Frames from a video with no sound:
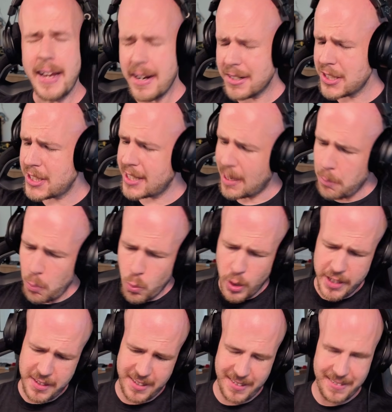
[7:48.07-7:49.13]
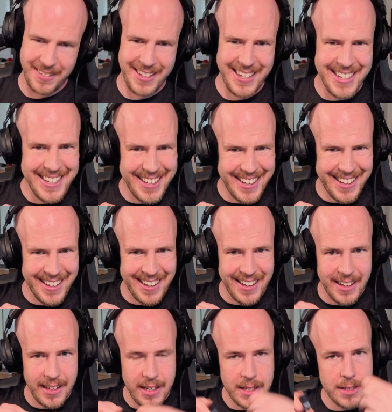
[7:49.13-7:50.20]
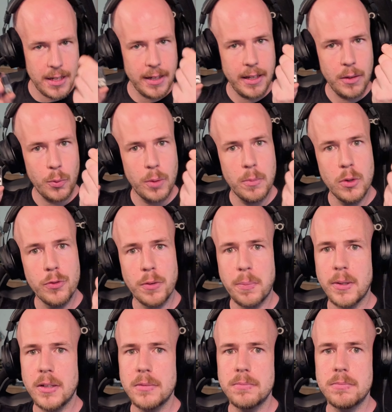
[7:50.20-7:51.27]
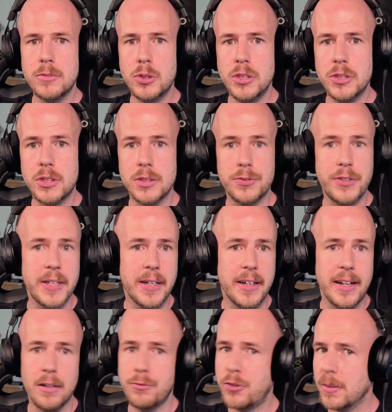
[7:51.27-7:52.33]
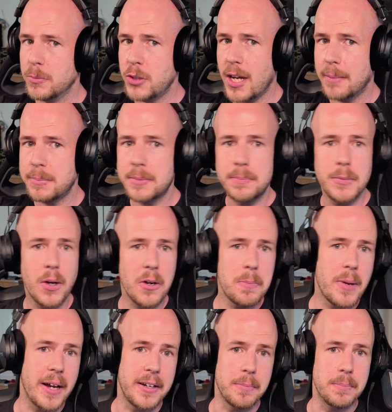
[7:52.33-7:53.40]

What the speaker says: are somewhat easily removable to use your fingernail from top or bottom.